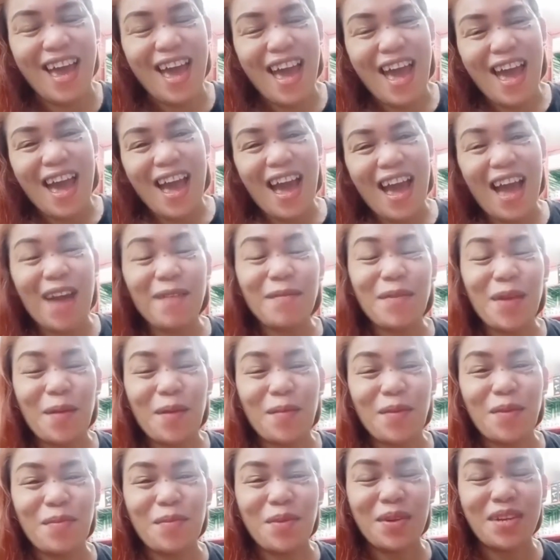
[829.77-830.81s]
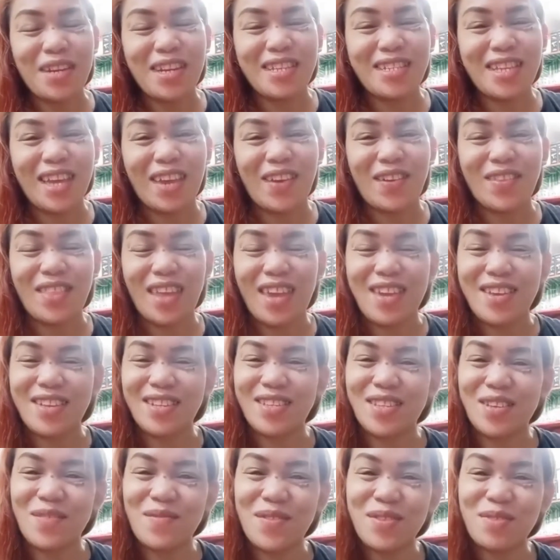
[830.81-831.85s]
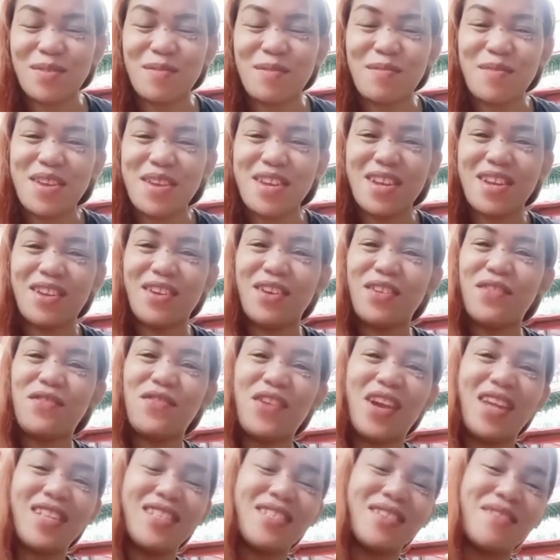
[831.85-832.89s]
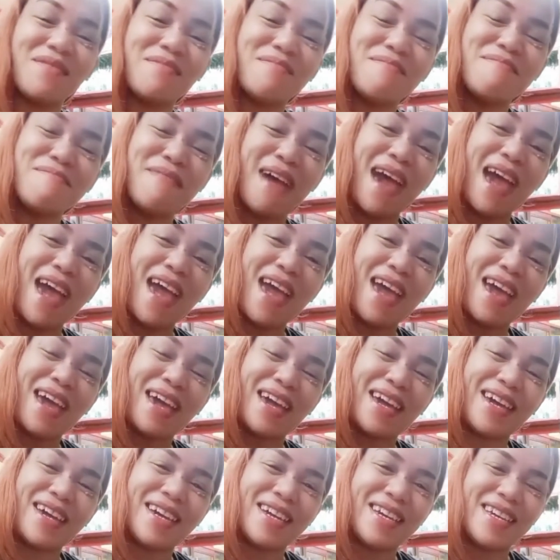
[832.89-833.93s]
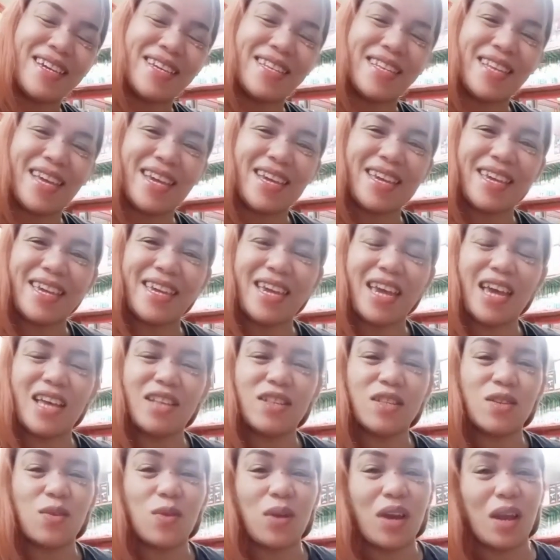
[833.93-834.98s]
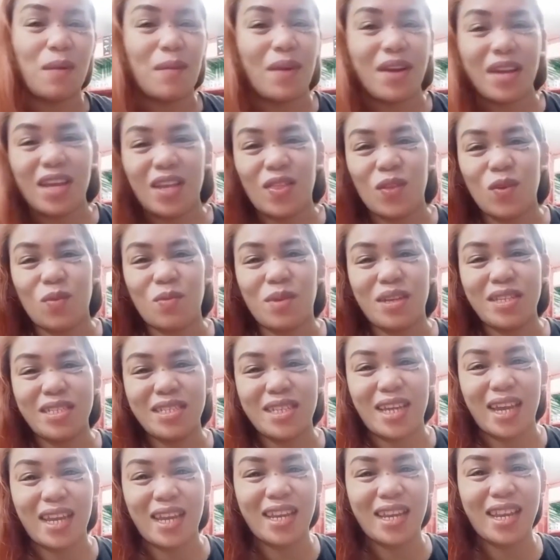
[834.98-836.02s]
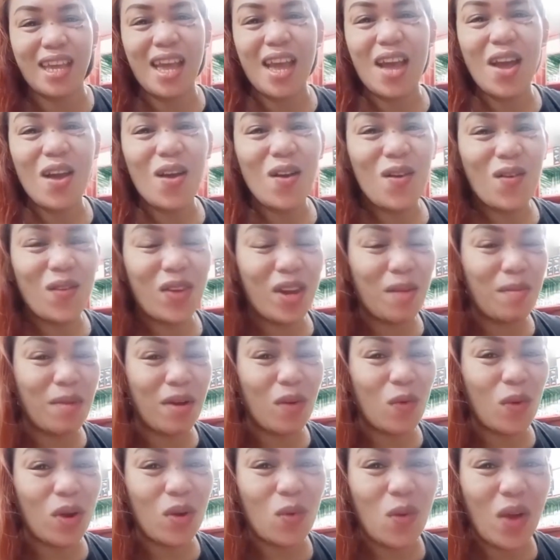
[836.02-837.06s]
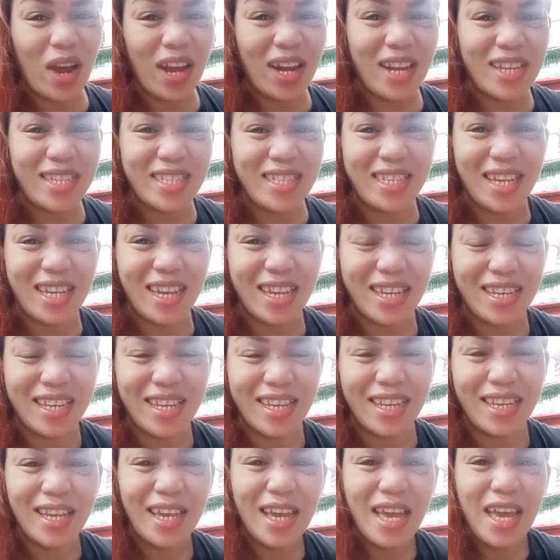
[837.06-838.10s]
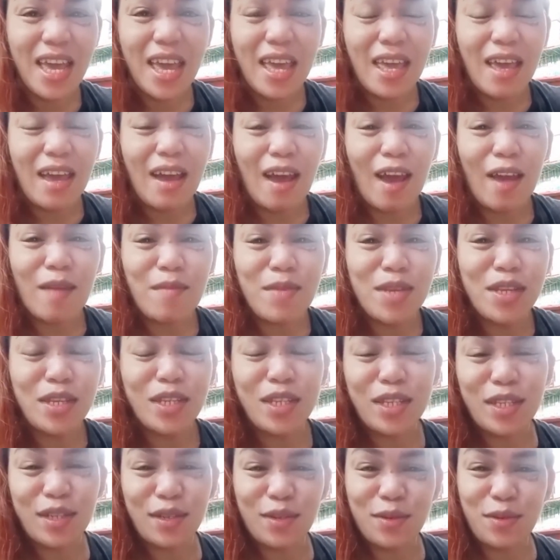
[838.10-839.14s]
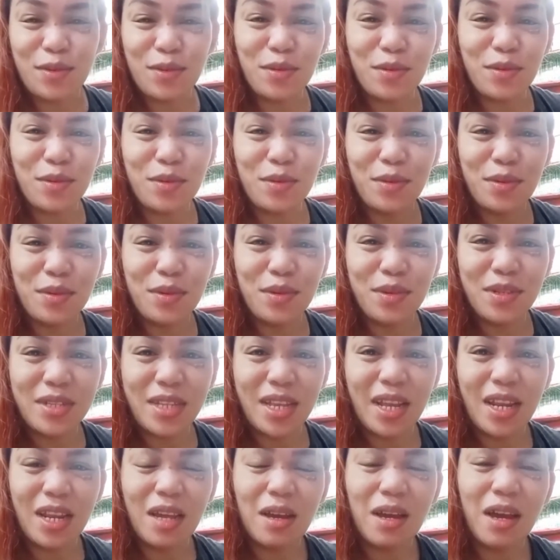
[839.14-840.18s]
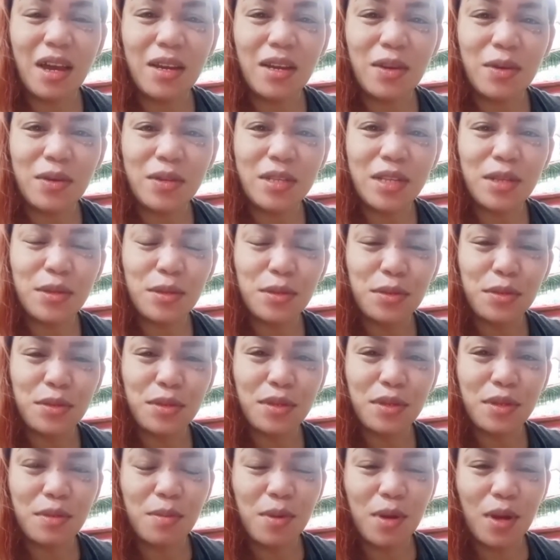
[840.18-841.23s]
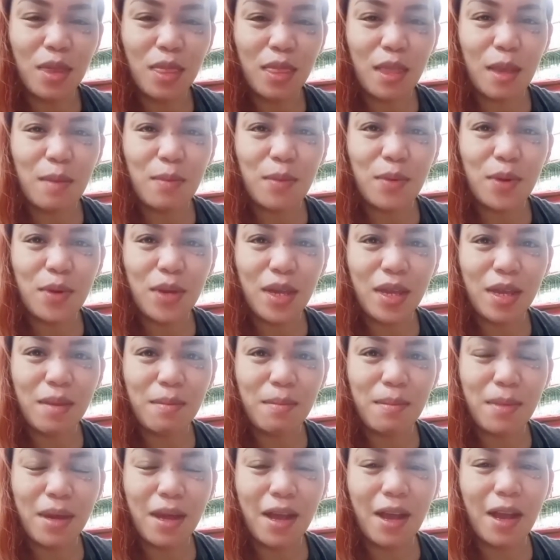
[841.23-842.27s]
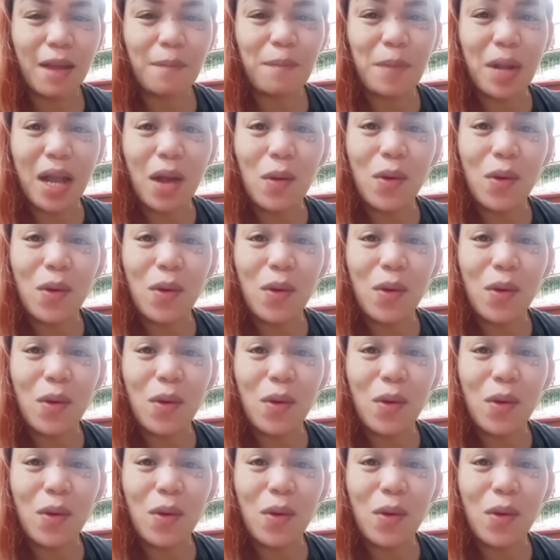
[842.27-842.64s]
Happy, happy birthday sa'yo. Thank you so much for being a good friends of mine. Ayan, so wala bang inuman dyan? Wala bang walwalan dyan? I miss you. Sana, ano, sa susunod na birthday mo, magawa